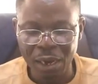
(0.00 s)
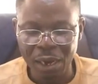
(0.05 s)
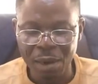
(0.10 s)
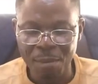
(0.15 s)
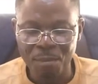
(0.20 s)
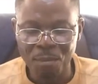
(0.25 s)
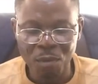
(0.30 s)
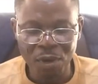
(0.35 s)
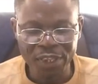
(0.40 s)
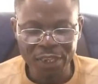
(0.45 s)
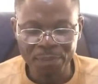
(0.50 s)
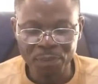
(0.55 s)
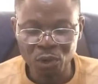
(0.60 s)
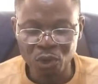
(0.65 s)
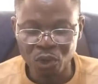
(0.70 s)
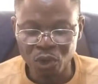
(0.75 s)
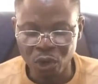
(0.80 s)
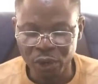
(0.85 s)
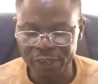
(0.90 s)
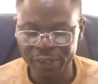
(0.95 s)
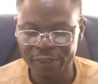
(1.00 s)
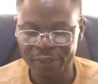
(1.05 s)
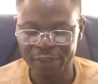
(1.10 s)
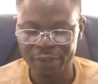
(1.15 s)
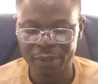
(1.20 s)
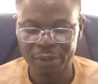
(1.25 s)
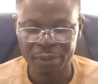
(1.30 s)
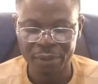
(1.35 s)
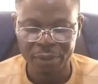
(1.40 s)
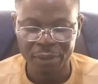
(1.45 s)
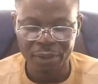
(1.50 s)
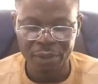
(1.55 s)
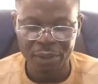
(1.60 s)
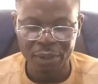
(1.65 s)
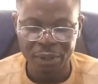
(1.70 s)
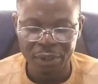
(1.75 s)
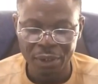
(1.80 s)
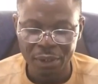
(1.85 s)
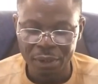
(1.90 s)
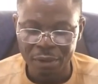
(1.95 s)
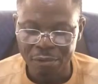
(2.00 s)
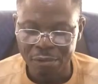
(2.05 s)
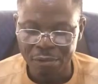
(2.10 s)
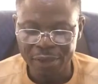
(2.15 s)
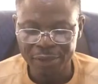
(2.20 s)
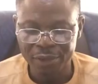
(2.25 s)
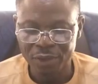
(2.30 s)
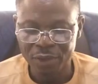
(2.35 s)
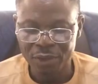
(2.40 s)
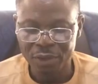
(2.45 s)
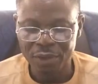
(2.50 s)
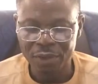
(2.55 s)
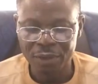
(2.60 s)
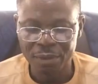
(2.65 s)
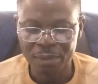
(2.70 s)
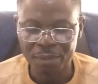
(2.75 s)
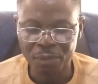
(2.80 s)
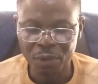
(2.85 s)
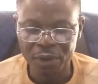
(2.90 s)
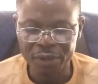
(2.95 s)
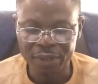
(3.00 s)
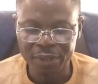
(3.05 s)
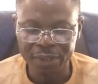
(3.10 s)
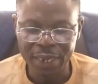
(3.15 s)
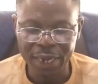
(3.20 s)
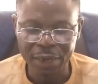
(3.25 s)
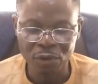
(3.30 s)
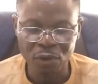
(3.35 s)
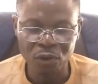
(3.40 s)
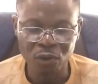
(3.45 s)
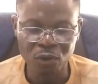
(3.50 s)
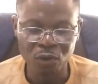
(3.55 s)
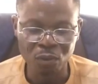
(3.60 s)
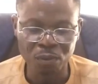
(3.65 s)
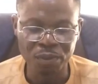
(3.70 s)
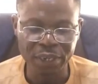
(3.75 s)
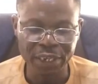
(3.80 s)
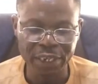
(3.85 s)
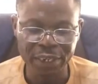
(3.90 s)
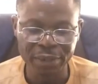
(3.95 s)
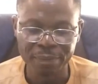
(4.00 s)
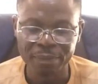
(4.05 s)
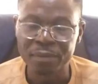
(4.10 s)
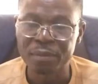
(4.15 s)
multiple choice questions, but they are going to be